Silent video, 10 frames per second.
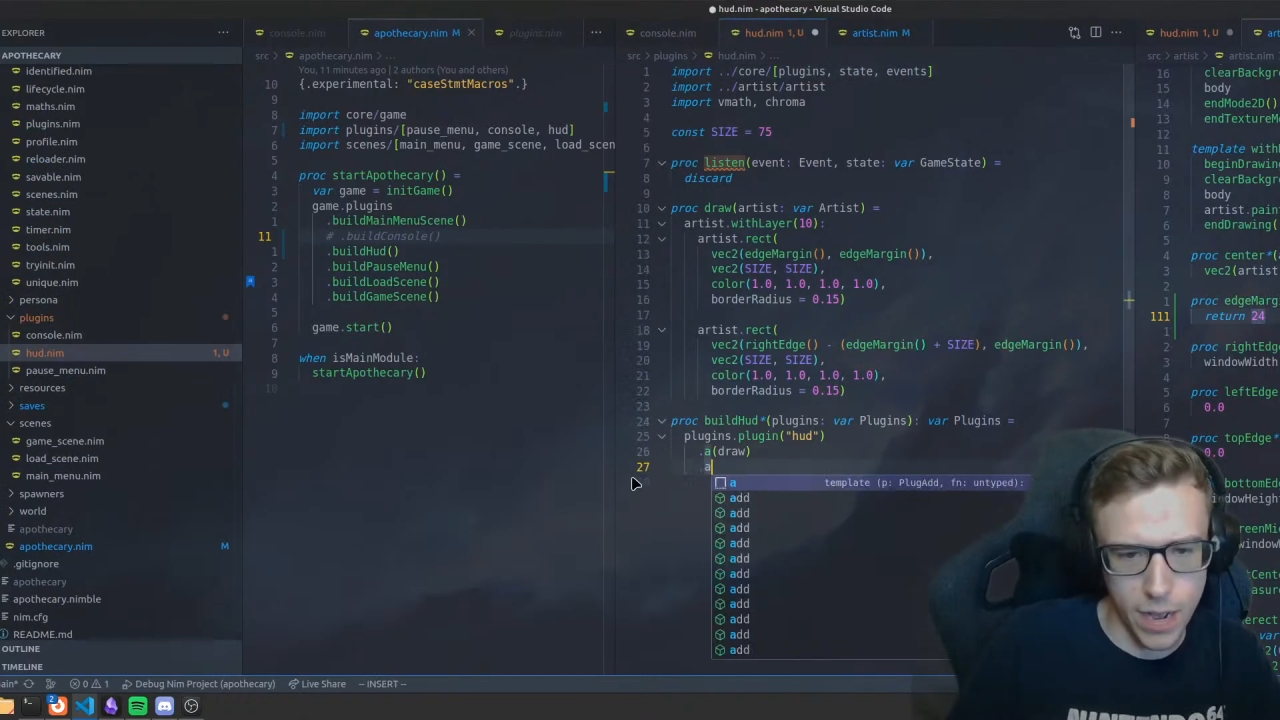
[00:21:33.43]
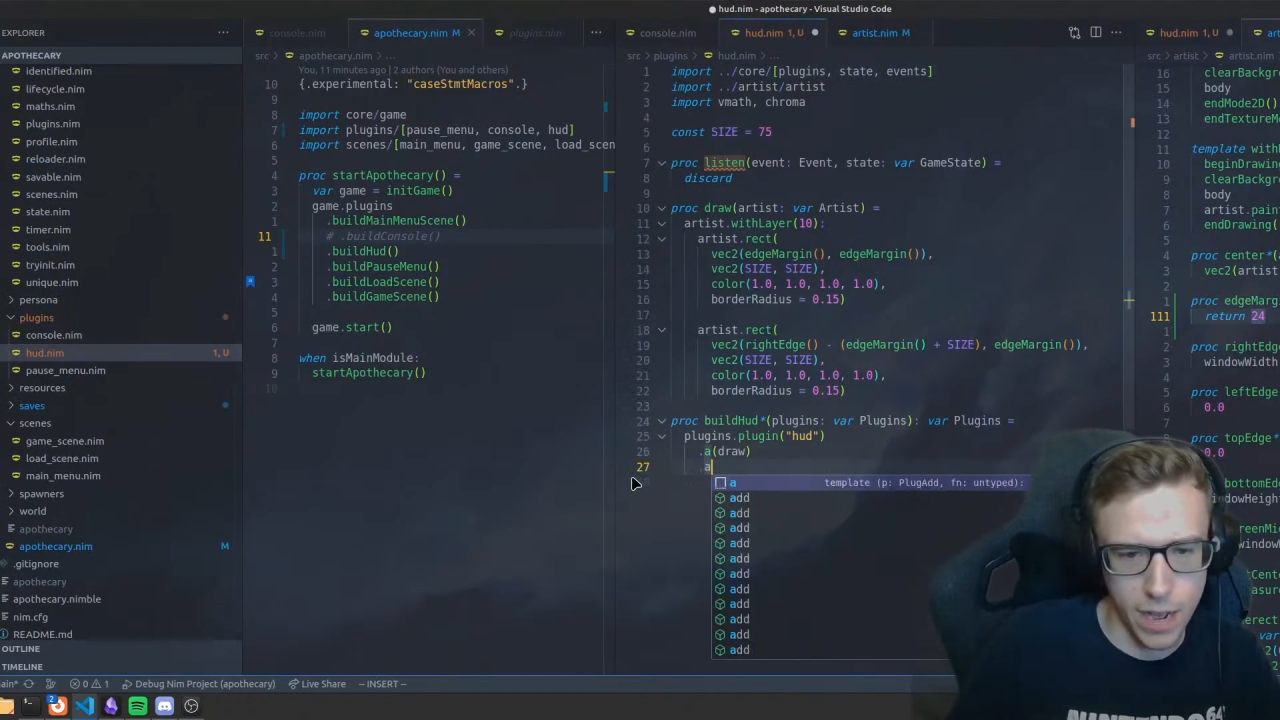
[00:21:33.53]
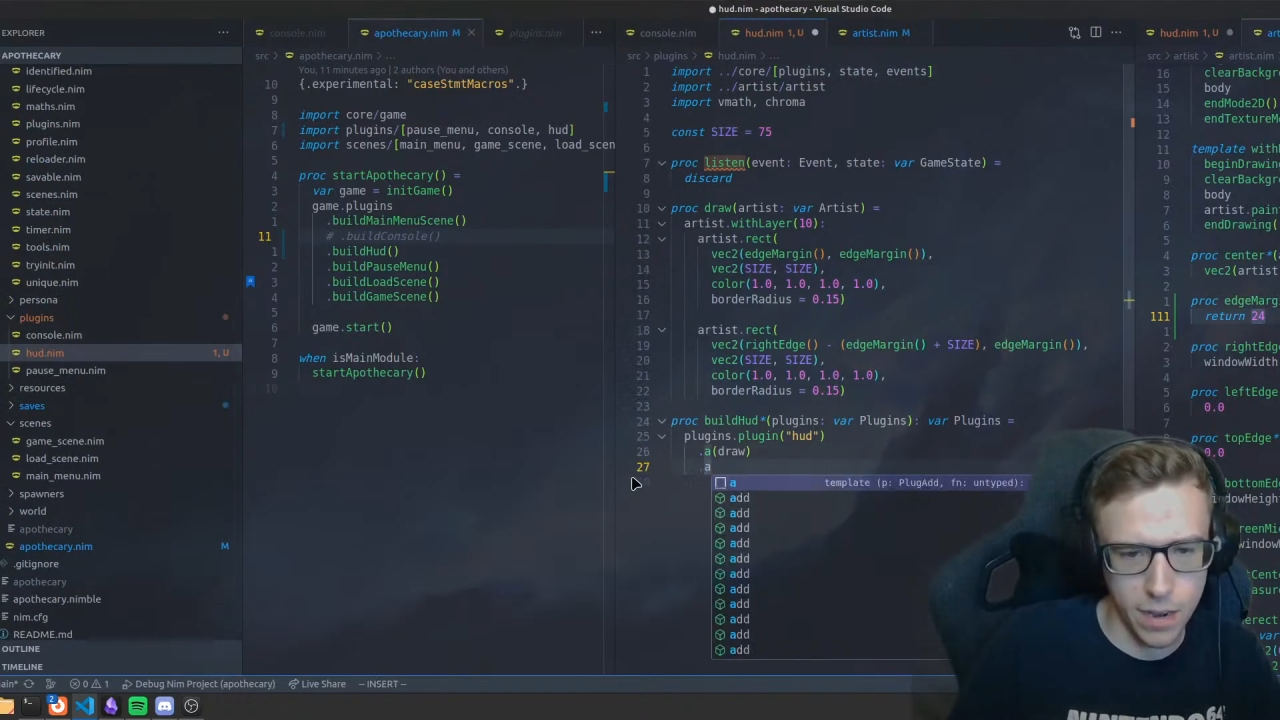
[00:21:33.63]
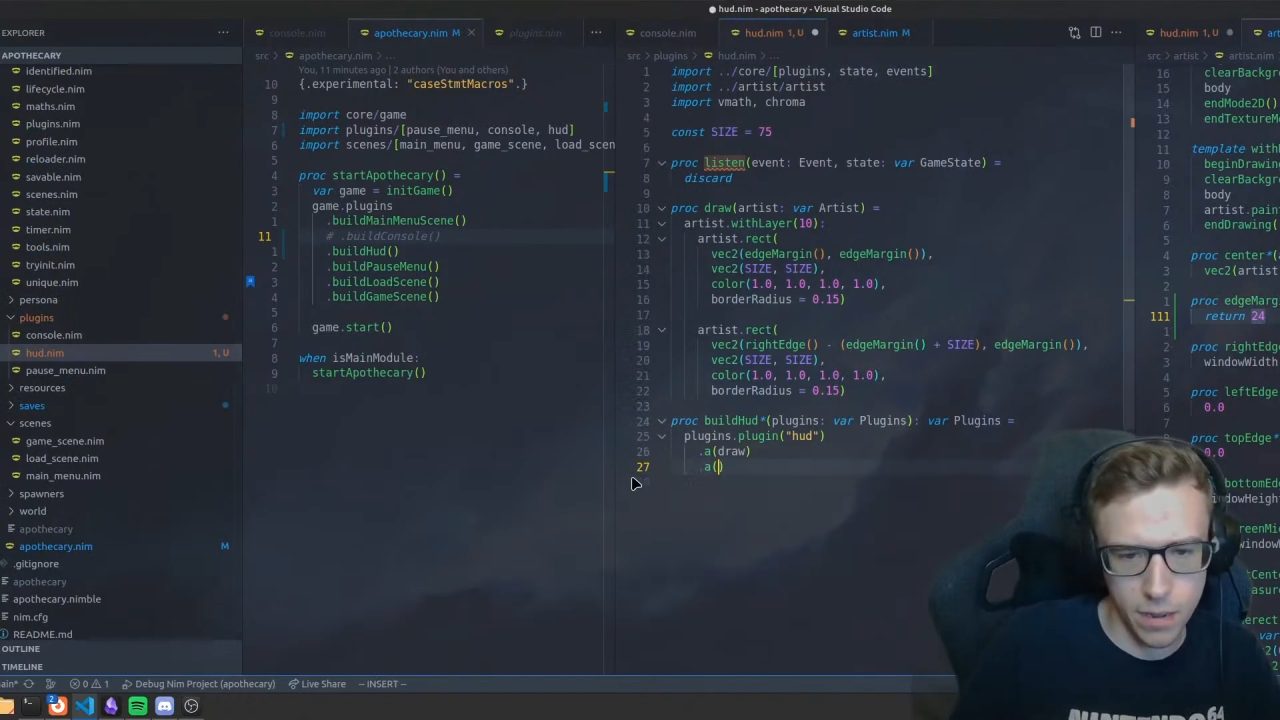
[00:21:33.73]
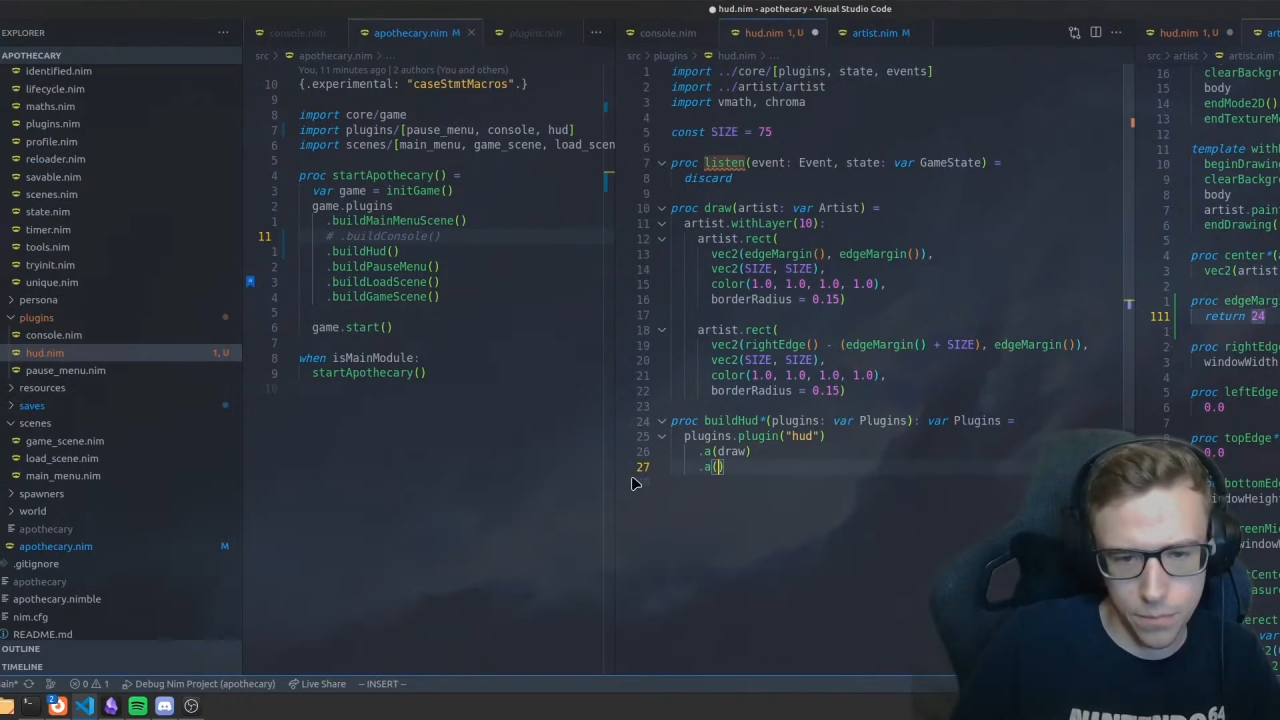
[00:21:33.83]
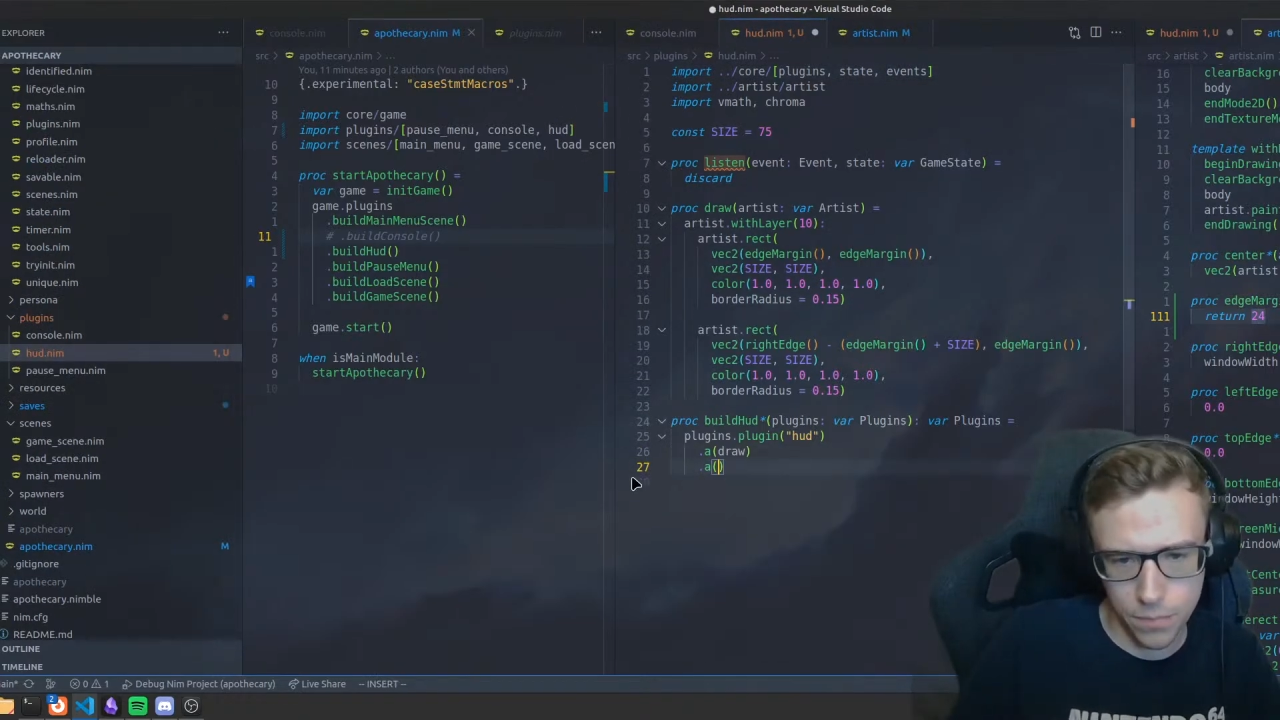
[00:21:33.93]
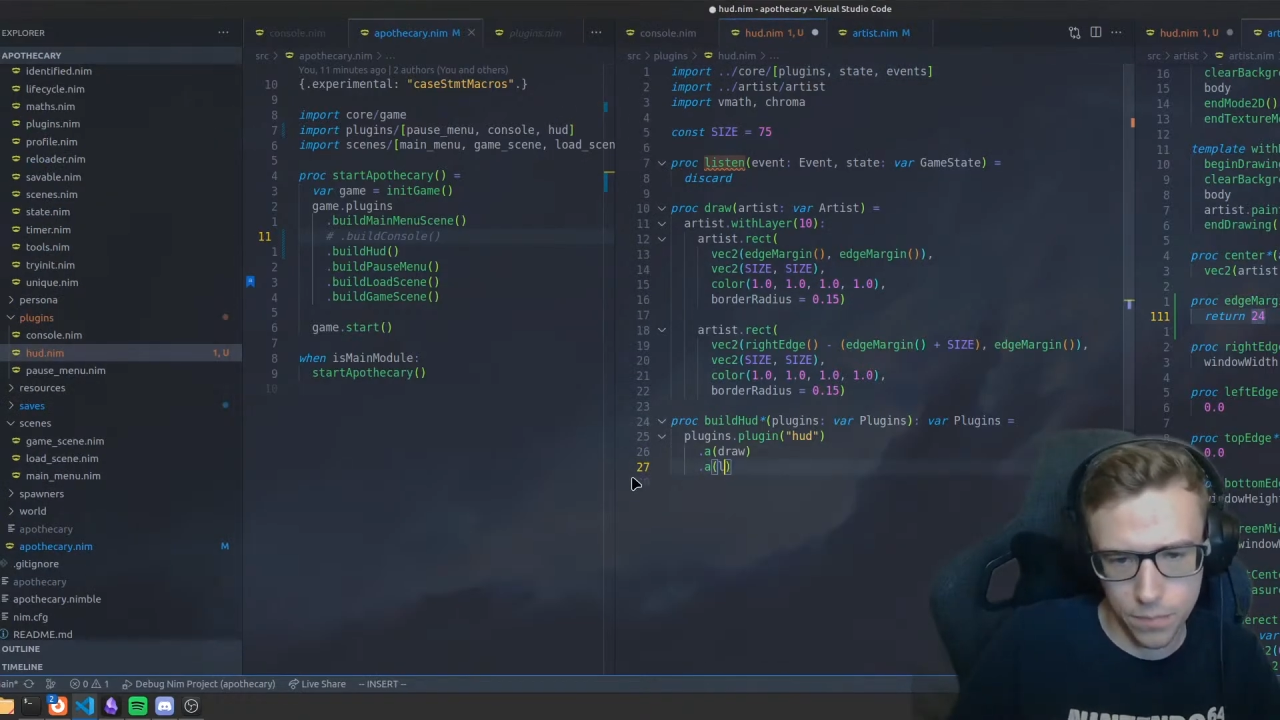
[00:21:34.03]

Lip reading: add it